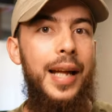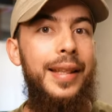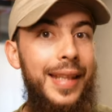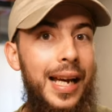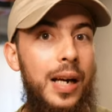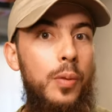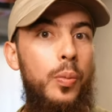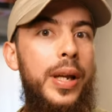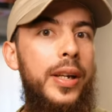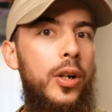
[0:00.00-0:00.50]

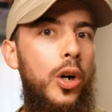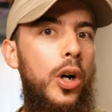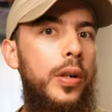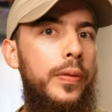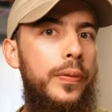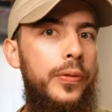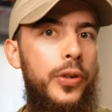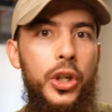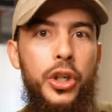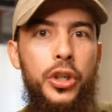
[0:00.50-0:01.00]
And that went
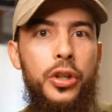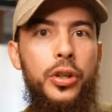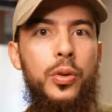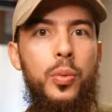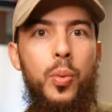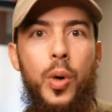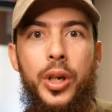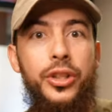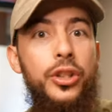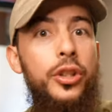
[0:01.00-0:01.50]
on for a
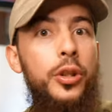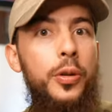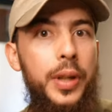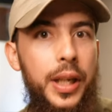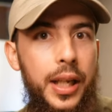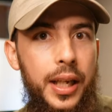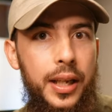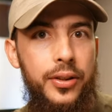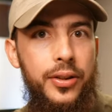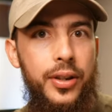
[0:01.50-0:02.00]
good one, two
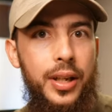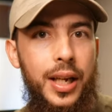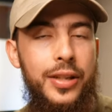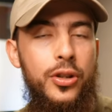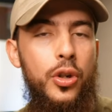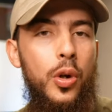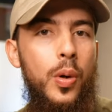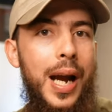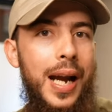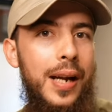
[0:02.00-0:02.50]
years.
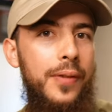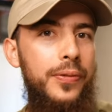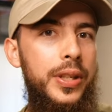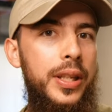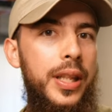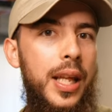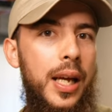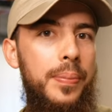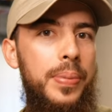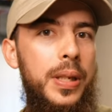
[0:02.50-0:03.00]
And so
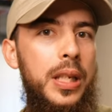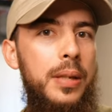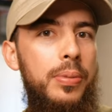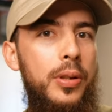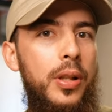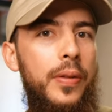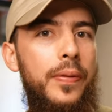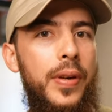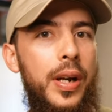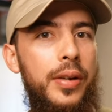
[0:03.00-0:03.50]
after that,
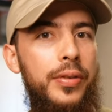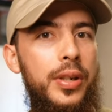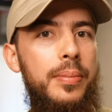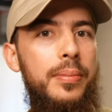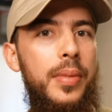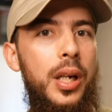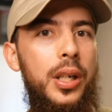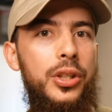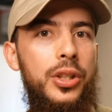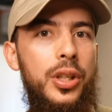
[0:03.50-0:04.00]
people
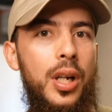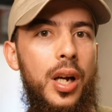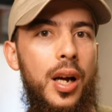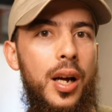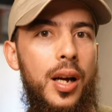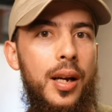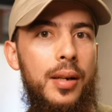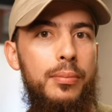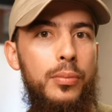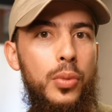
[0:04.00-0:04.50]
very much
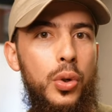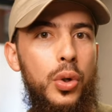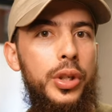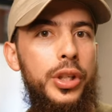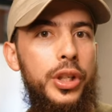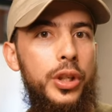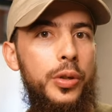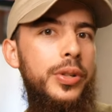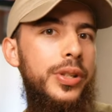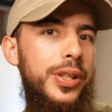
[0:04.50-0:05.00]
are
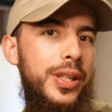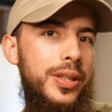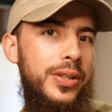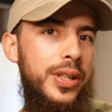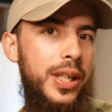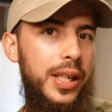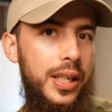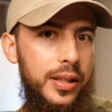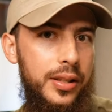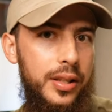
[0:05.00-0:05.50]
more used to
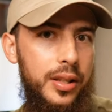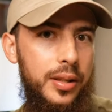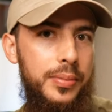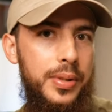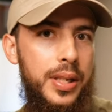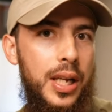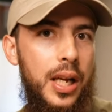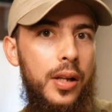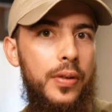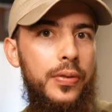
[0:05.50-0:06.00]
sticking to
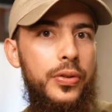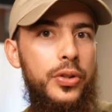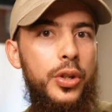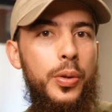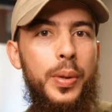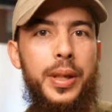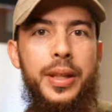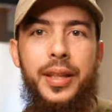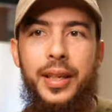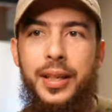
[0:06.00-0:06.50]
themselves,
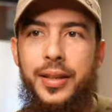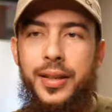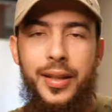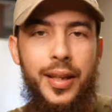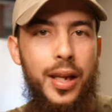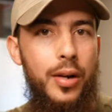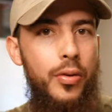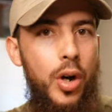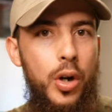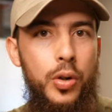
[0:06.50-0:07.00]
doing things
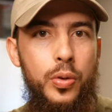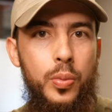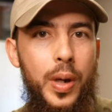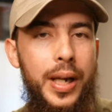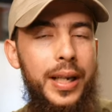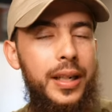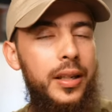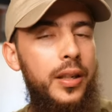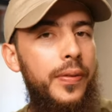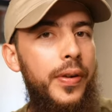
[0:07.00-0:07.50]
in their own
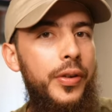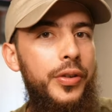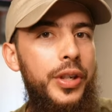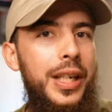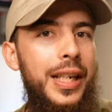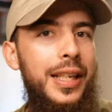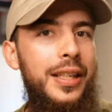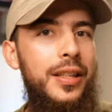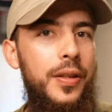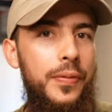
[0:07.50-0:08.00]
way in a
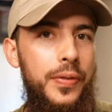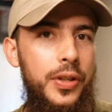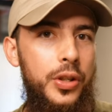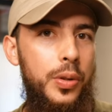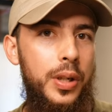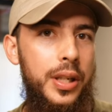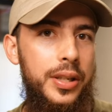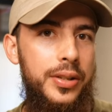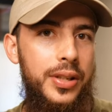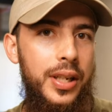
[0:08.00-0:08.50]
very
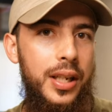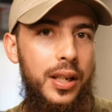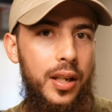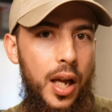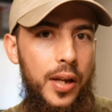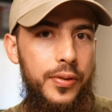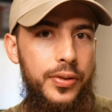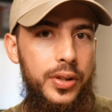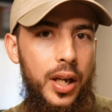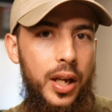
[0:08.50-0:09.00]
individualistic
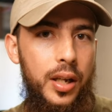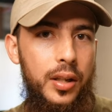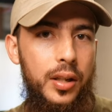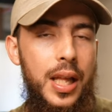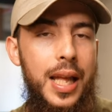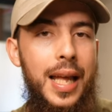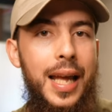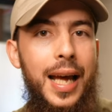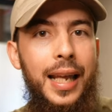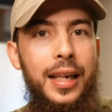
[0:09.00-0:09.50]

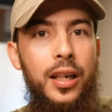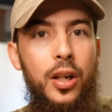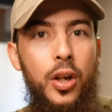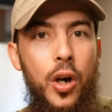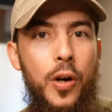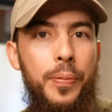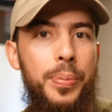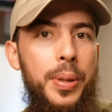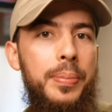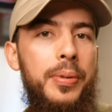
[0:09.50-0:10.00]
lifestyle. And a
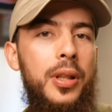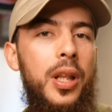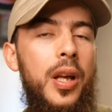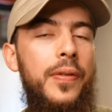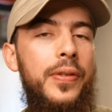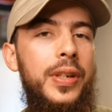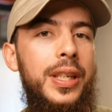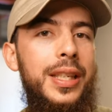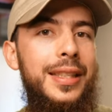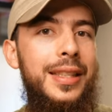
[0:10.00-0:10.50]
lot of people
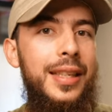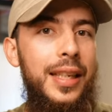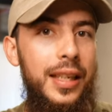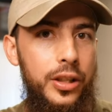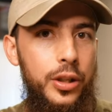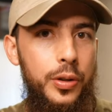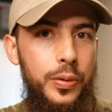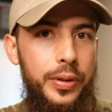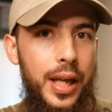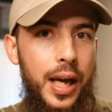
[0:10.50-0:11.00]
have
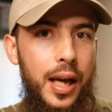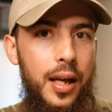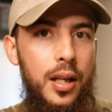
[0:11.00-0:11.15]
continued